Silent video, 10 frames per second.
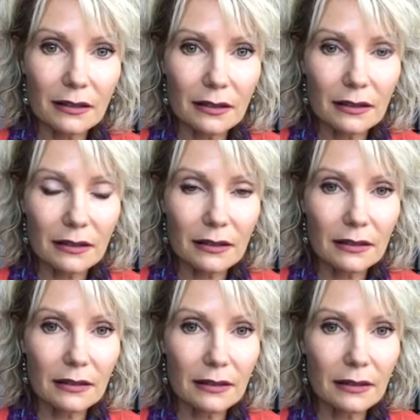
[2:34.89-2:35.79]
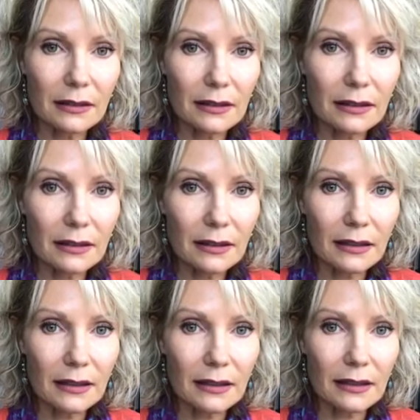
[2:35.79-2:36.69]

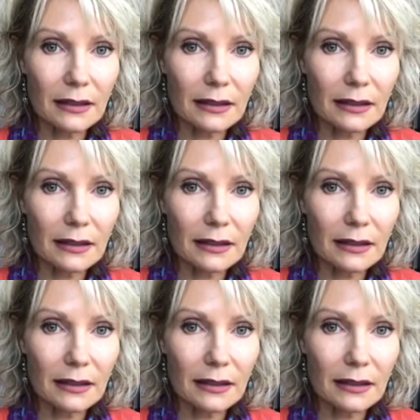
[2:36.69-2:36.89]
(silence)